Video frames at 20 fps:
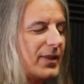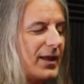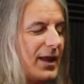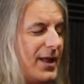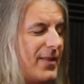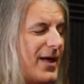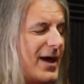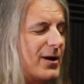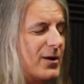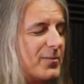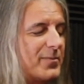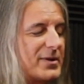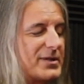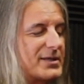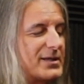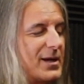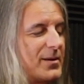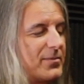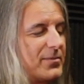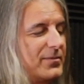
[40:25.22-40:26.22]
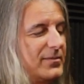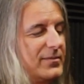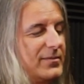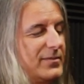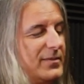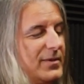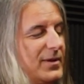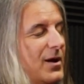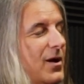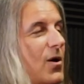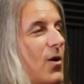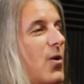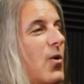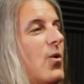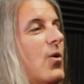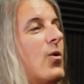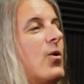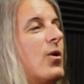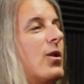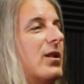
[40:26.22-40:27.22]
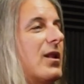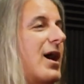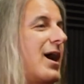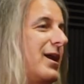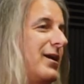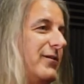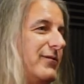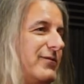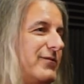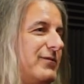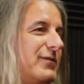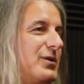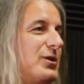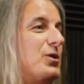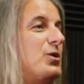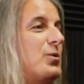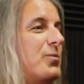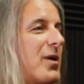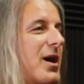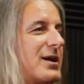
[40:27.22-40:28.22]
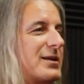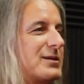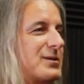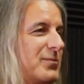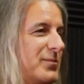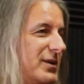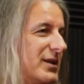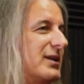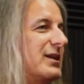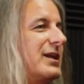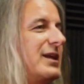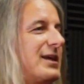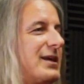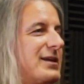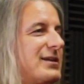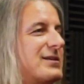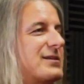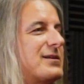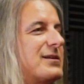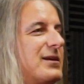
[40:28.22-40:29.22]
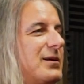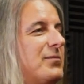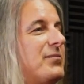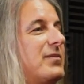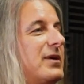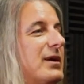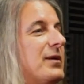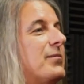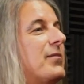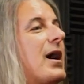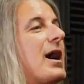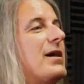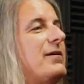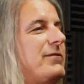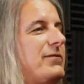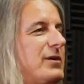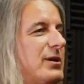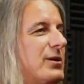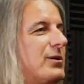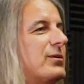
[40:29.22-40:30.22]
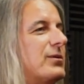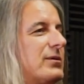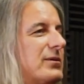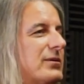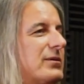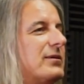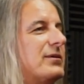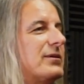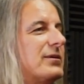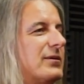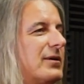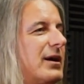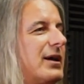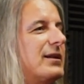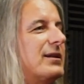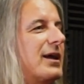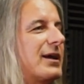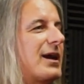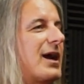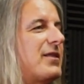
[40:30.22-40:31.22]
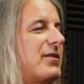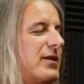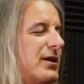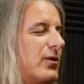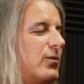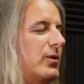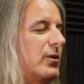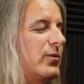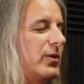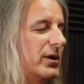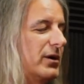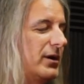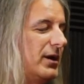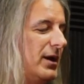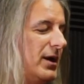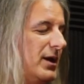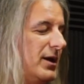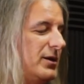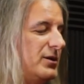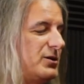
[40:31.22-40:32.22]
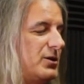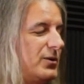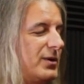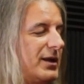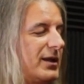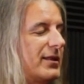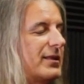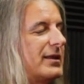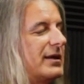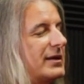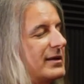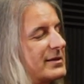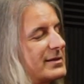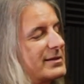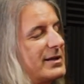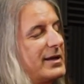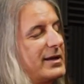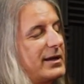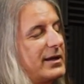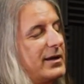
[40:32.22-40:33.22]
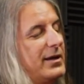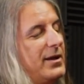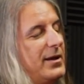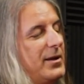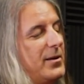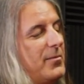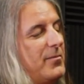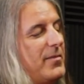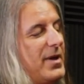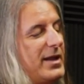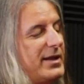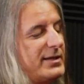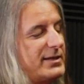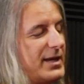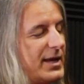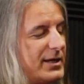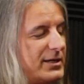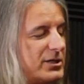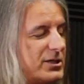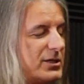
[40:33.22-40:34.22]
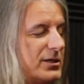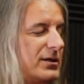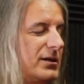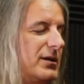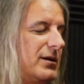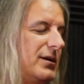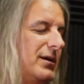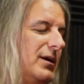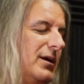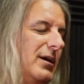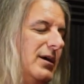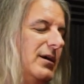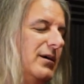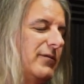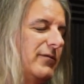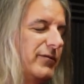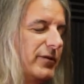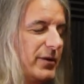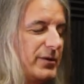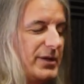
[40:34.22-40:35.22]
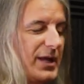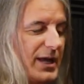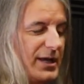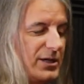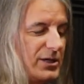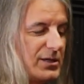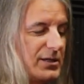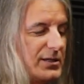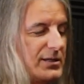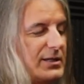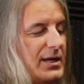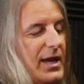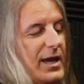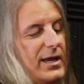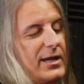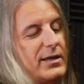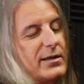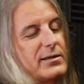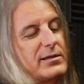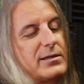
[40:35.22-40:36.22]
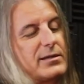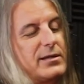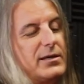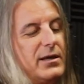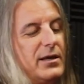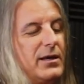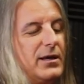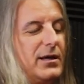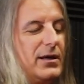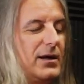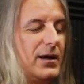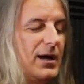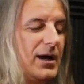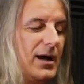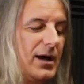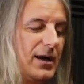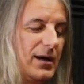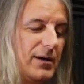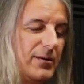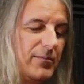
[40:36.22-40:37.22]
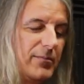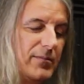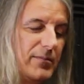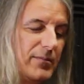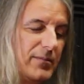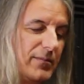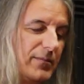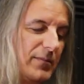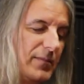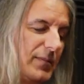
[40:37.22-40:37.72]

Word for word: and that opens up a whole lot of new possibilities in in my view right? Like I think when we're doing things like meditation, flotation tanks, um,